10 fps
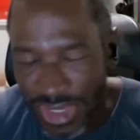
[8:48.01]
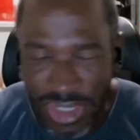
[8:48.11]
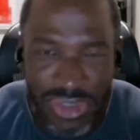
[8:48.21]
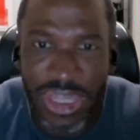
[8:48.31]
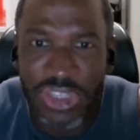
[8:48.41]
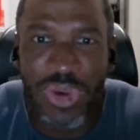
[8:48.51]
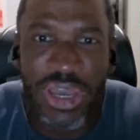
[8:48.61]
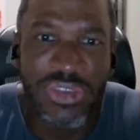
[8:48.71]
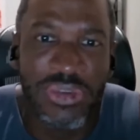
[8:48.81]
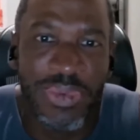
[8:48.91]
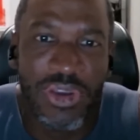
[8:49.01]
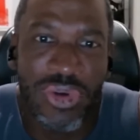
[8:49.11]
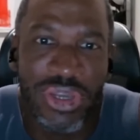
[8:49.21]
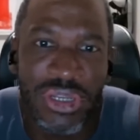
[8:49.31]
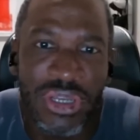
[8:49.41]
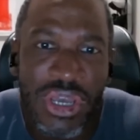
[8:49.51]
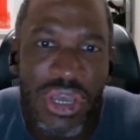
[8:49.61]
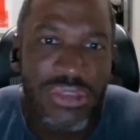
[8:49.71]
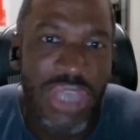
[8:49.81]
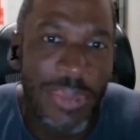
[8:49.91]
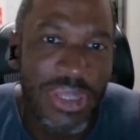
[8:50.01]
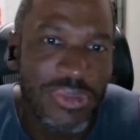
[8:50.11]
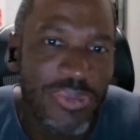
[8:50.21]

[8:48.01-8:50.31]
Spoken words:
And so that's why I think Bitcoin dominance